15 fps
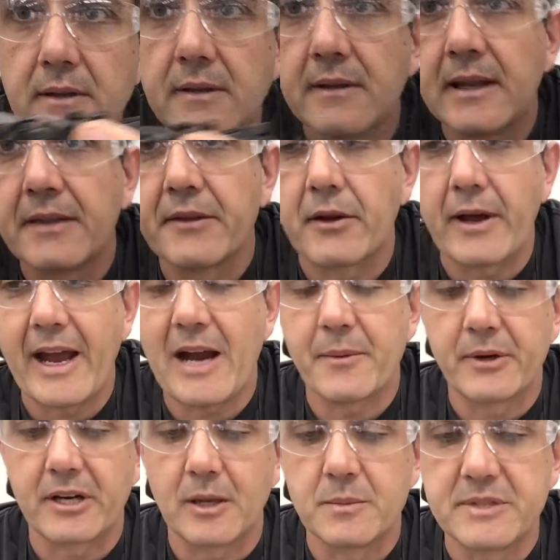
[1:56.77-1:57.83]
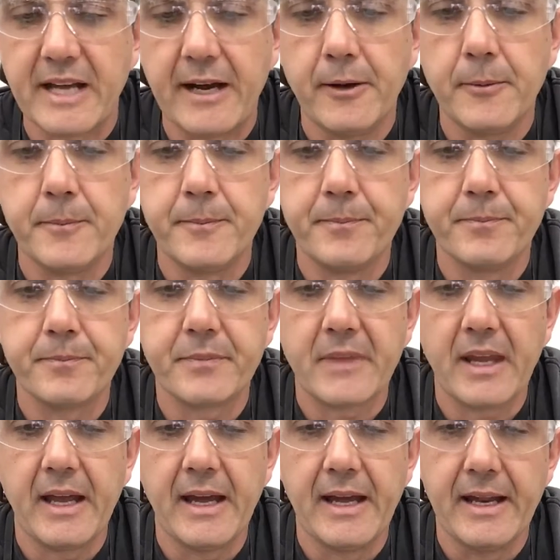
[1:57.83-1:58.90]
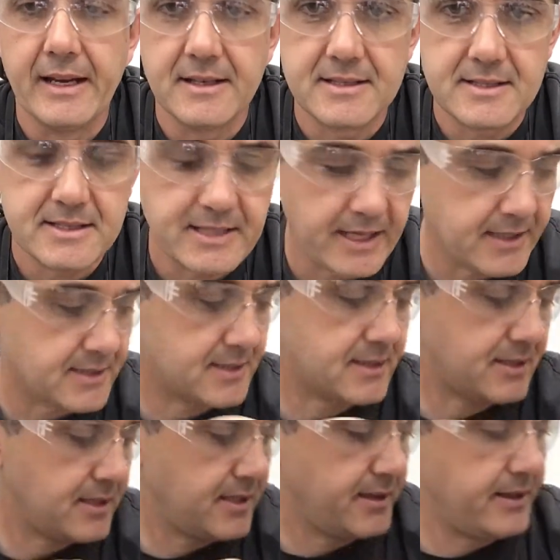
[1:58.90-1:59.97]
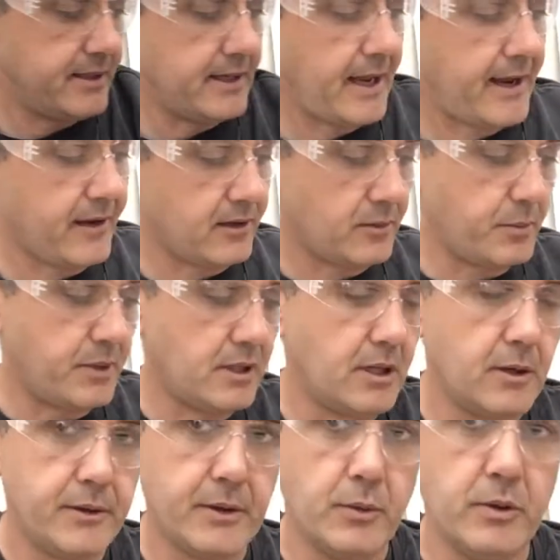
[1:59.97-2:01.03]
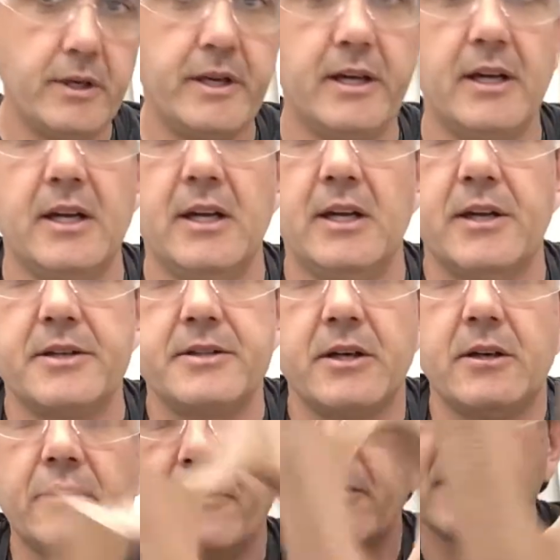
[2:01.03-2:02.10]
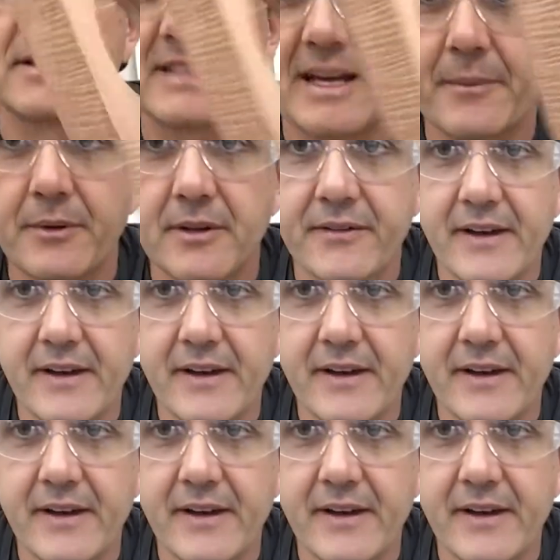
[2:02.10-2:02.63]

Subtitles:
that little hammer comes out and sets the nail below the wood. So for example, if